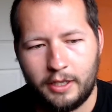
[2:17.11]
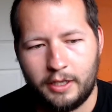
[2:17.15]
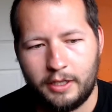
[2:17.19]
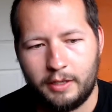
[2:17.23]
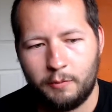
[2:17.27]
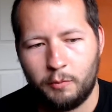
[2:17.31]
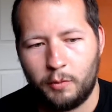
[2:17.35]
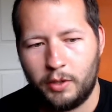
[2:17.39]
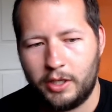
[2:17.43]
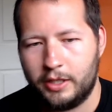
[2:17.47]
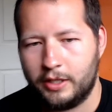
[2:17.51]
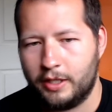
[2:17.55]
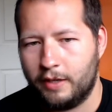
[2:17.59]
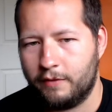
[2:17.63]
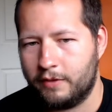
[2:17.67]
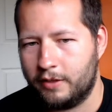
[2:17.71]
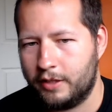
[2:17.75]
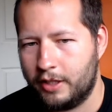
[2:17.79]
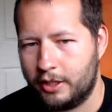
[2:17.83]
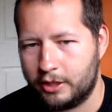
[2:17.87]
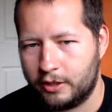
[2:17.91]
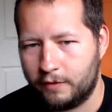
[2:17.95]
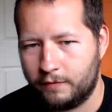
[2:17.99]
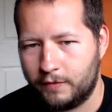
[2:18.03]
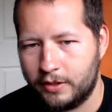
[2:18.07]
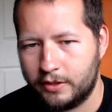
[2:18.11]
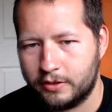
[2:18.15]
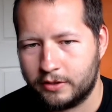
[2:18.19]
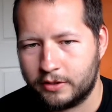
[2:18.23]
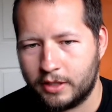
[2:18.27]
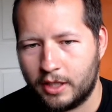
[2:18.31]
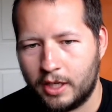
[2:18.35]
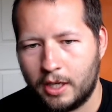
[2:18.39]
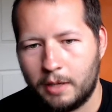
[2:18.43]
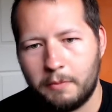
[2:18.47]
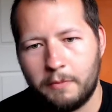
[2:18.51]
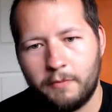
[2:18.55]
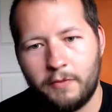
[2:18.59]
When he left the Nation of
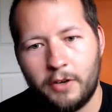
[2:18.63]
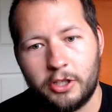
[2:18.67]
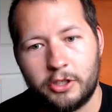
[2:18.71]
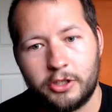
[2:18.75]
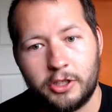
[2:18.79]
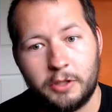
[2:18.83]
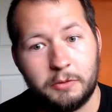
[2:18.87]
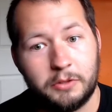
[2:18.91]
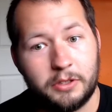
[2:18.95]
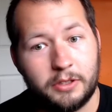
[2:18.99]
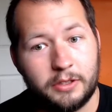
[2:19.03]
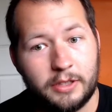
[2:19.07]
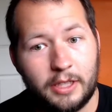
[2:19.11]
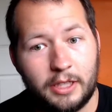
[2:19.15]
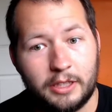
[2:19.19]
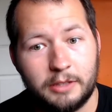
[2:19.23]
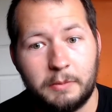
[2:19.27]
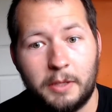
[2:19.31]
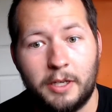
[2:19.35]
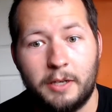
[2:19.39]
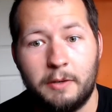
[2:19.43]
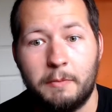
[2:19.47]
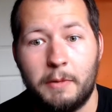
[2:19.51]
Islam, eventually was assassinated